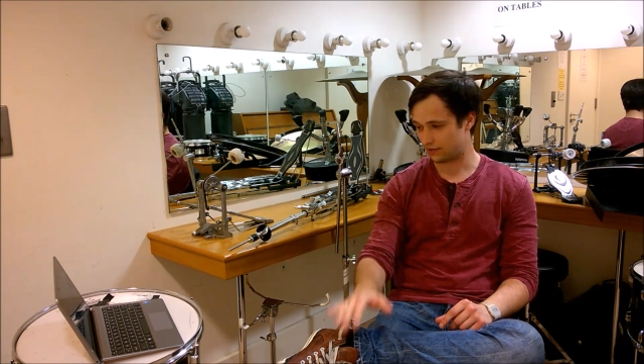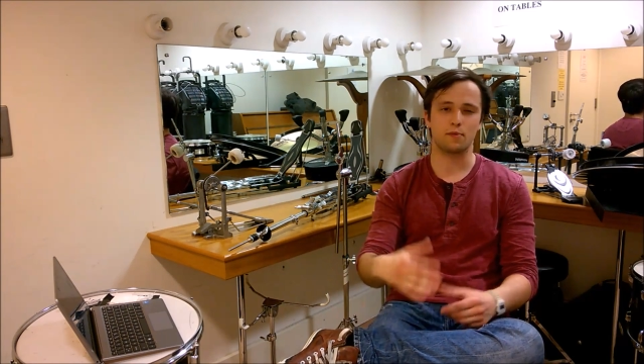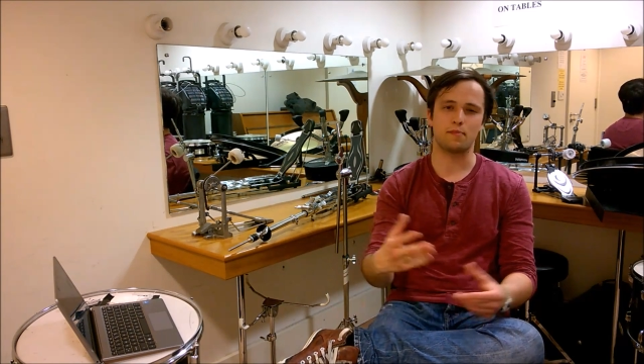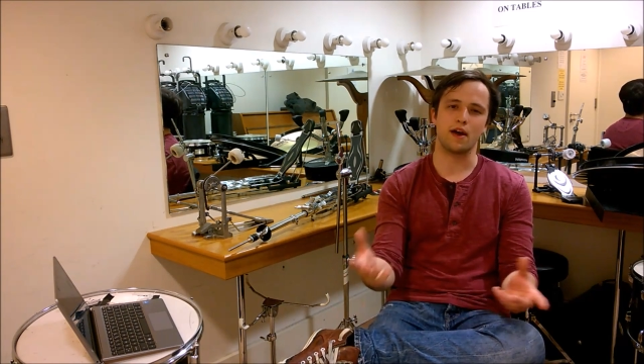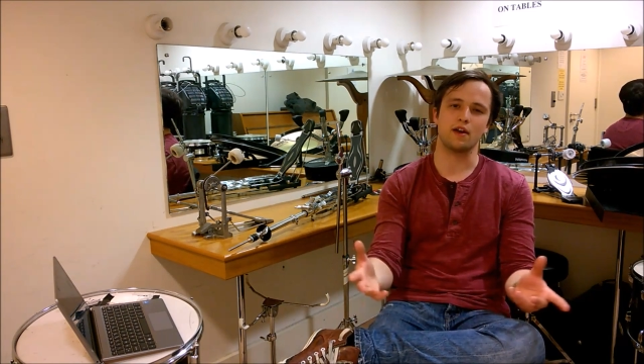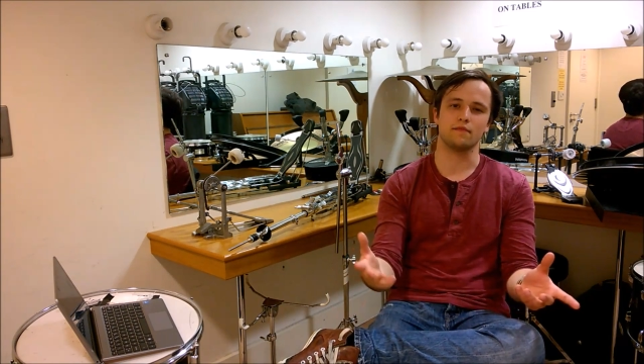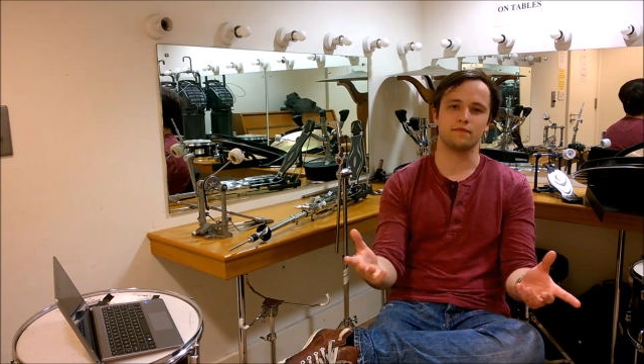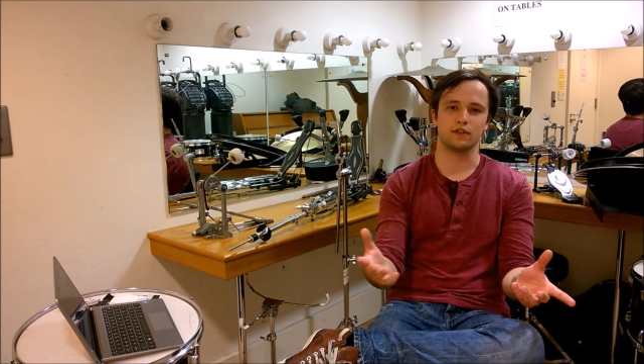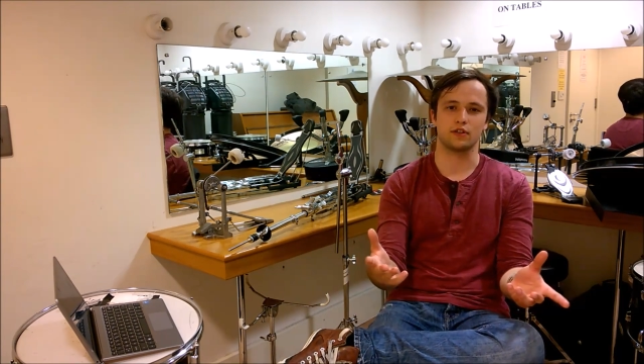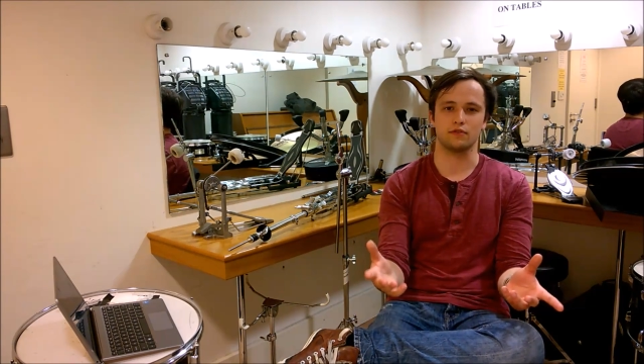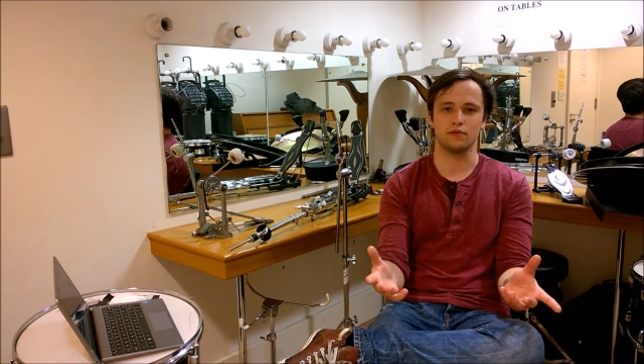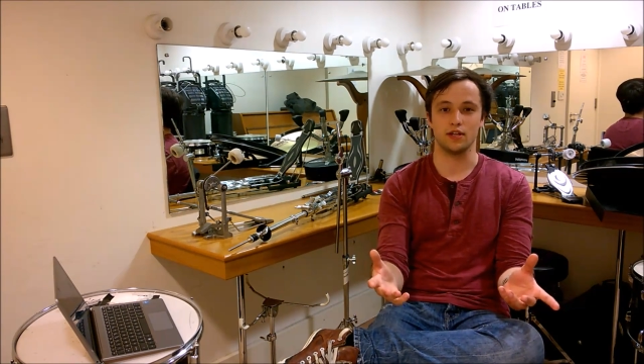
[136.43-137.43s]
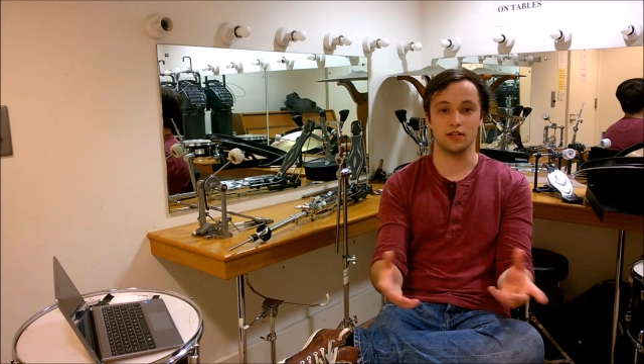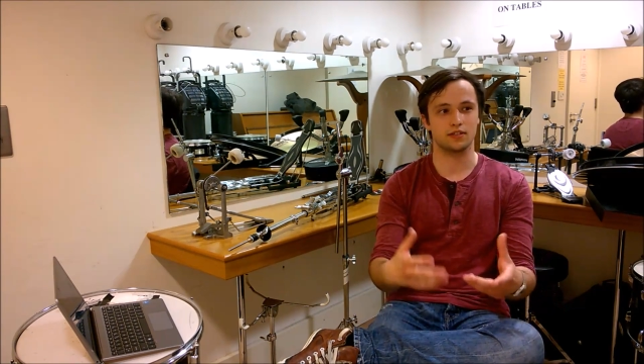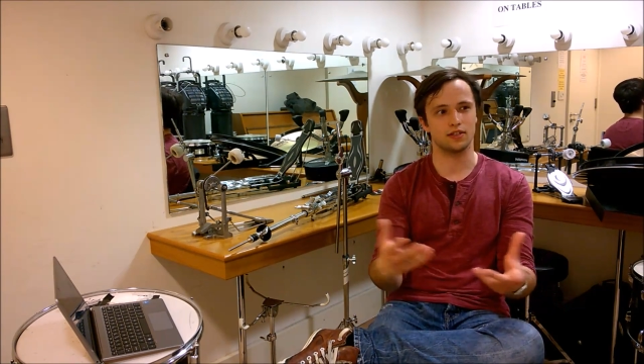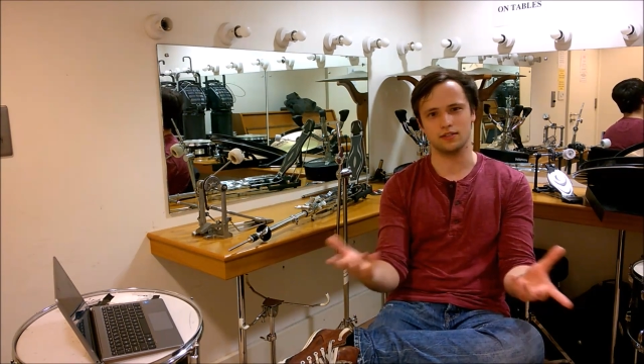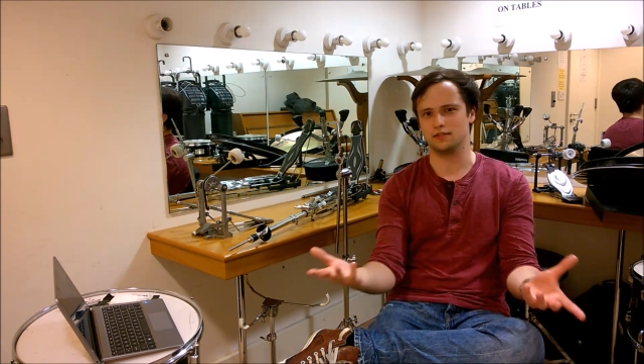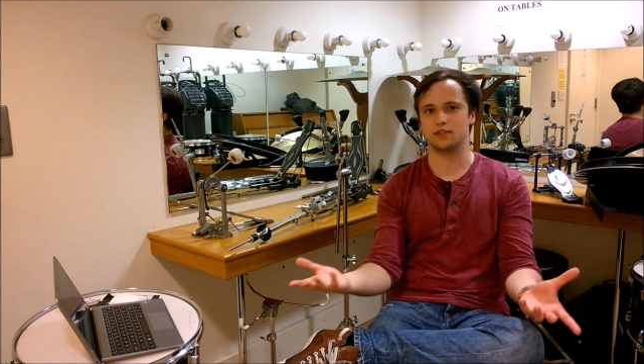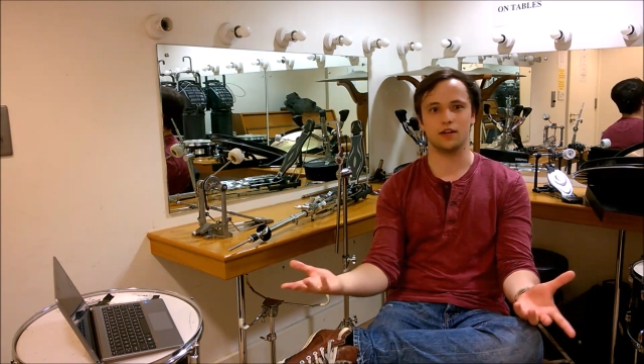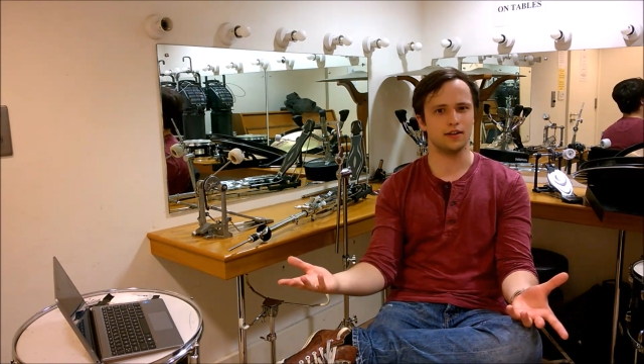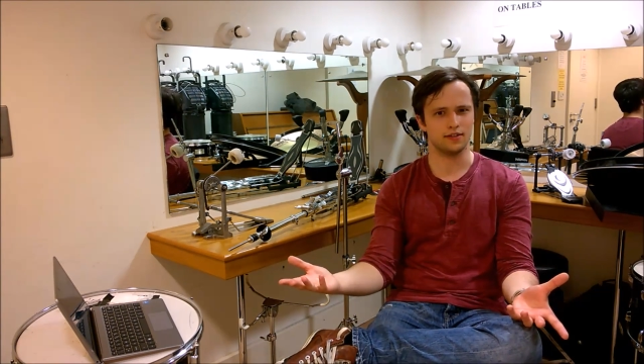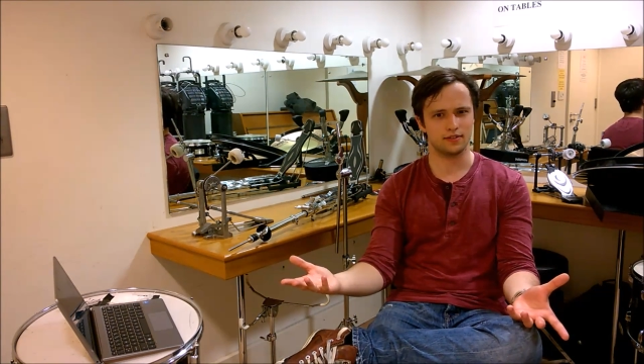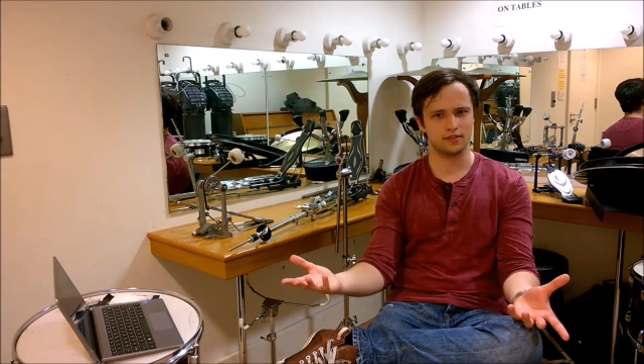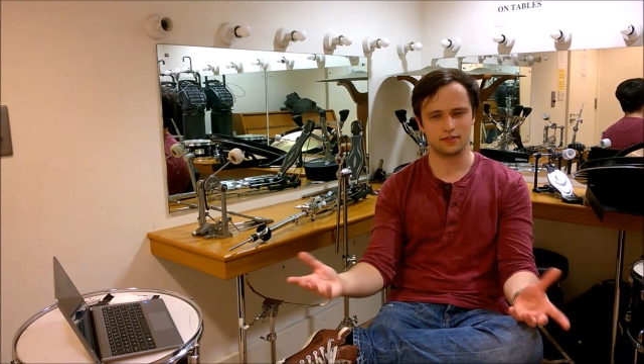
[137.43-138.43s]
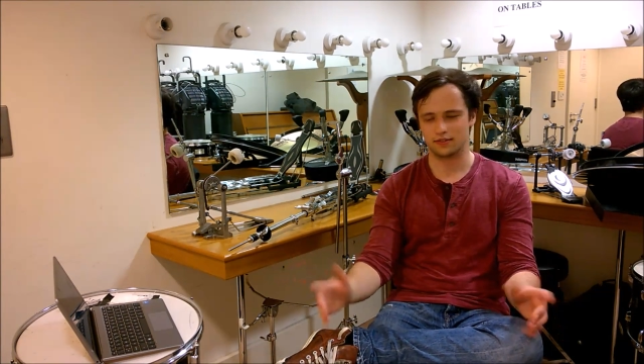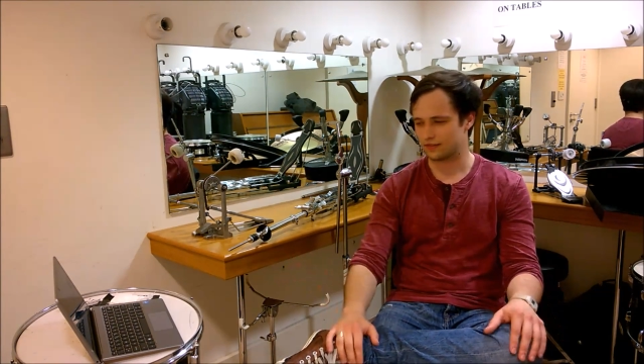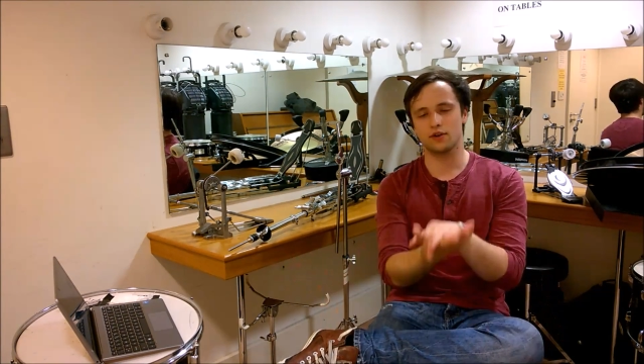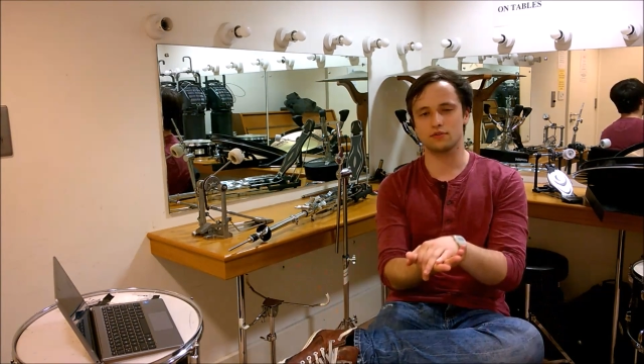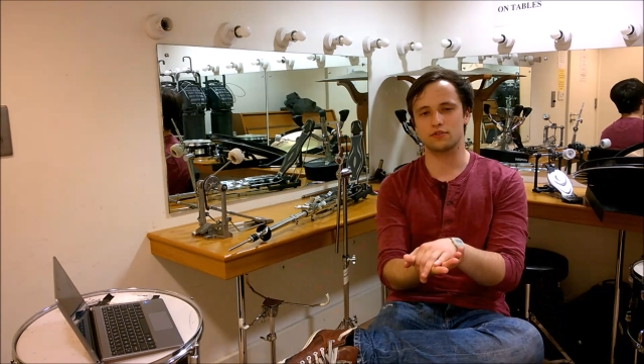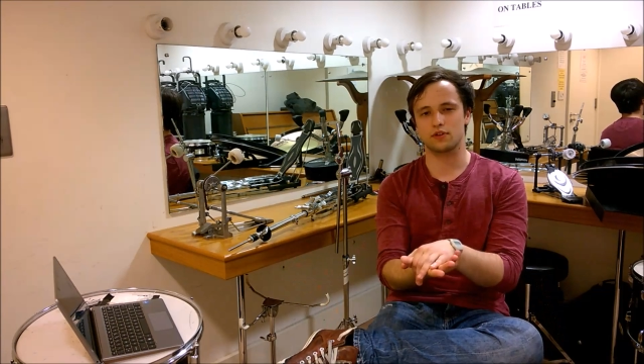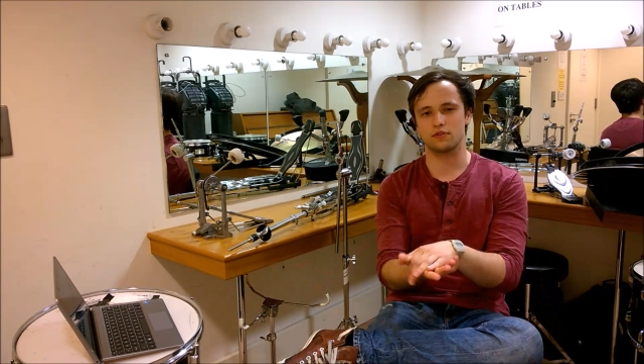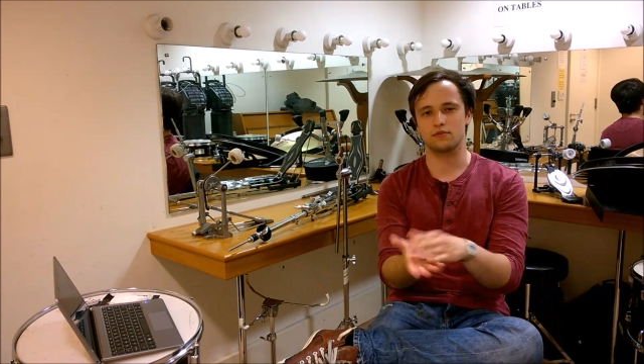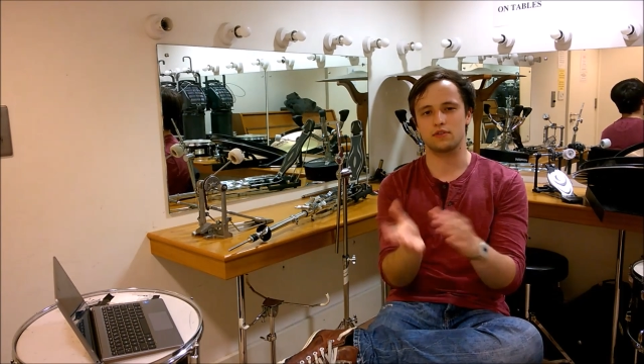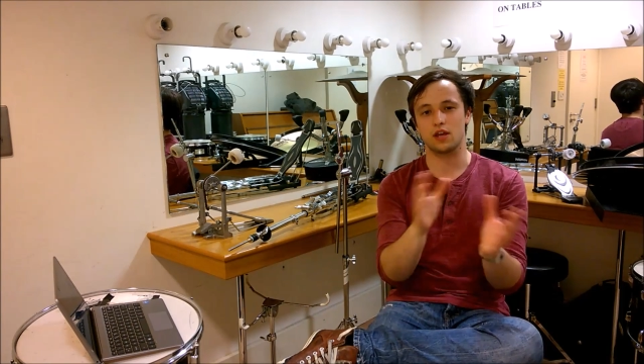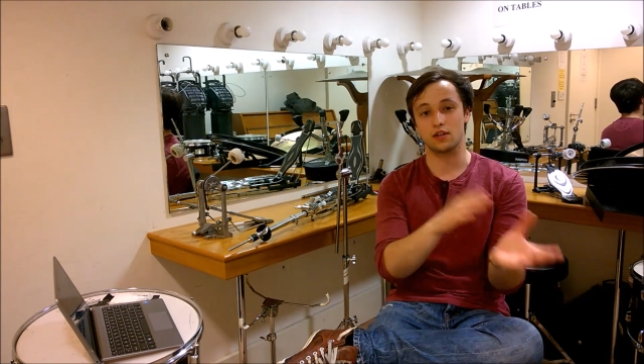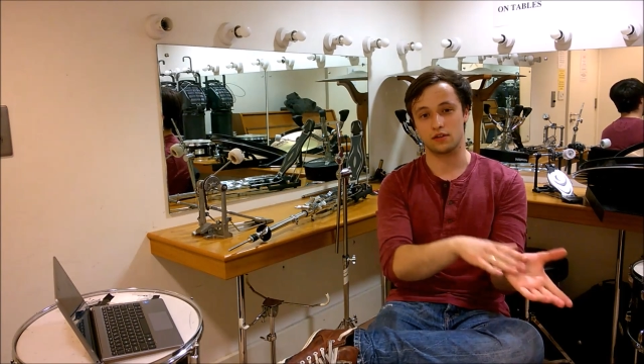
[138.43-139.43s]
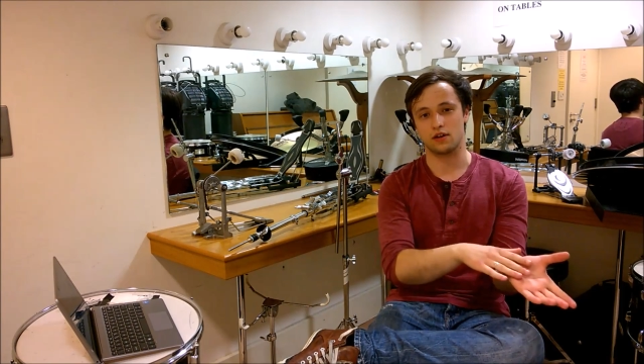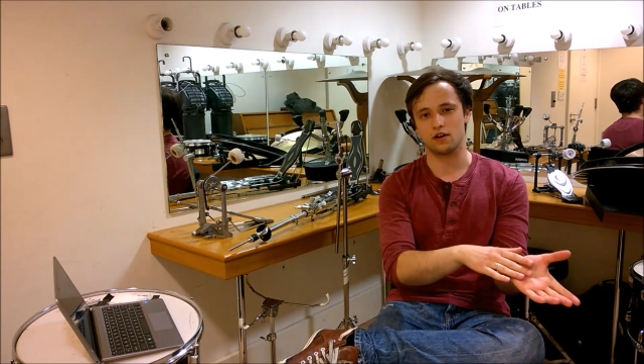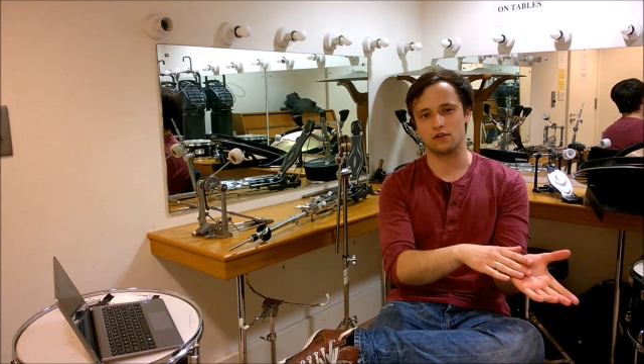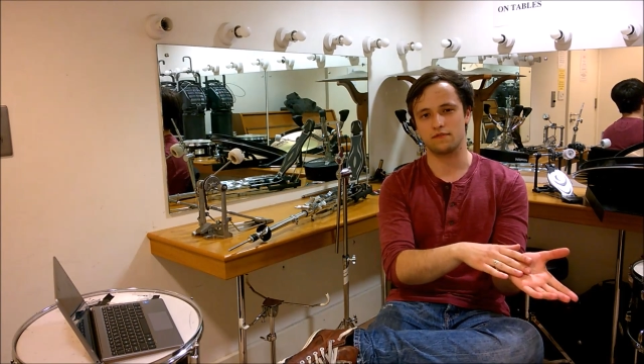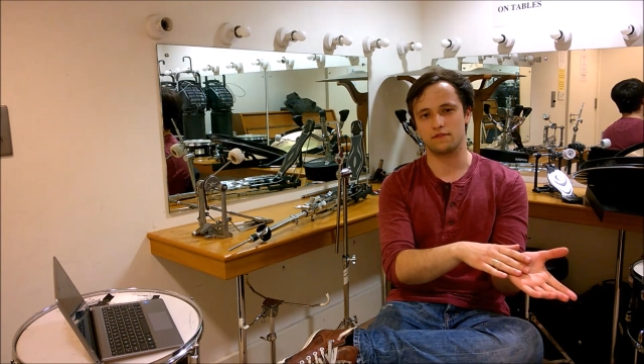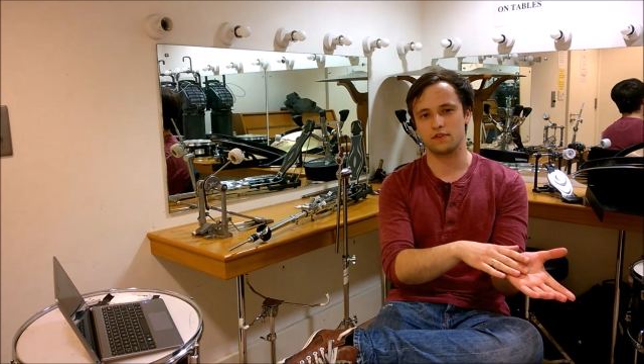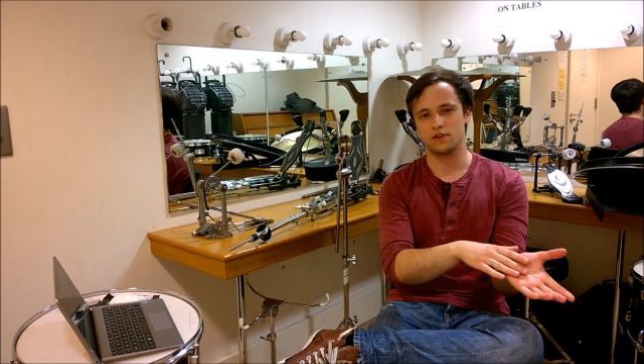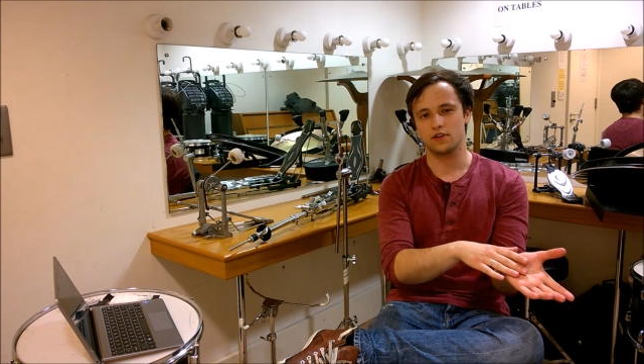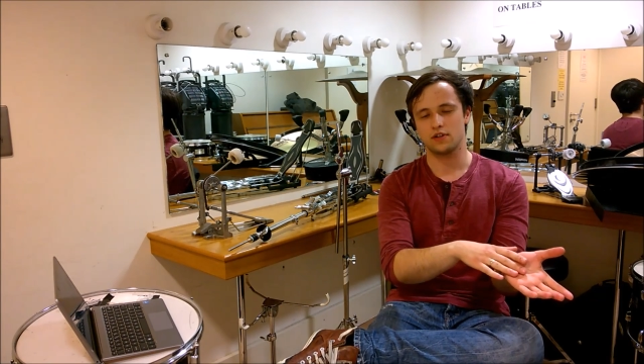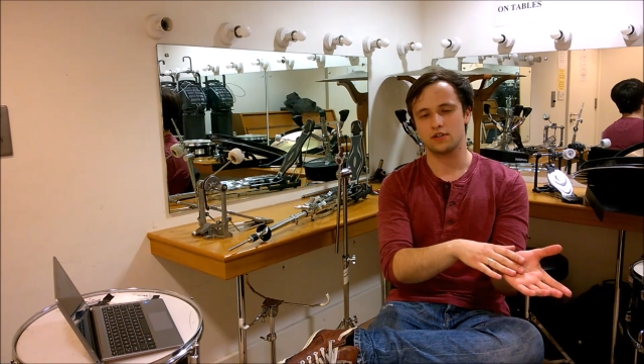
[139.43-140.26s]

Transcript: to prepare them for careers in science. And also the other half,